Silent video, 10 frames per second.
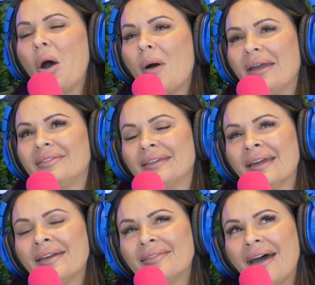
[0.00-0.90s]
Oh, I
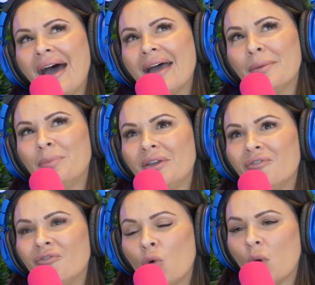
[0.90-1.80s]
think that
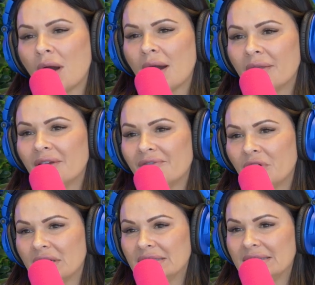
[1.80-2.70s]
before the
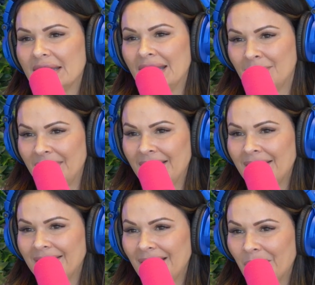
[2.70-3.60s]
first
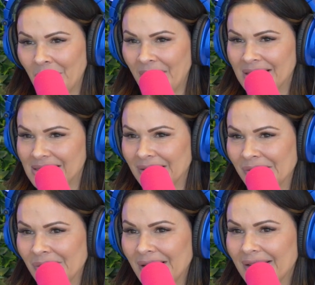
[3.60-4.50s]
Inman that we went
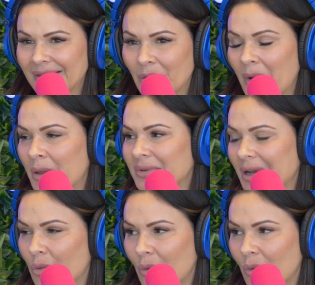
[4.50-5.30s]
to, the one that was like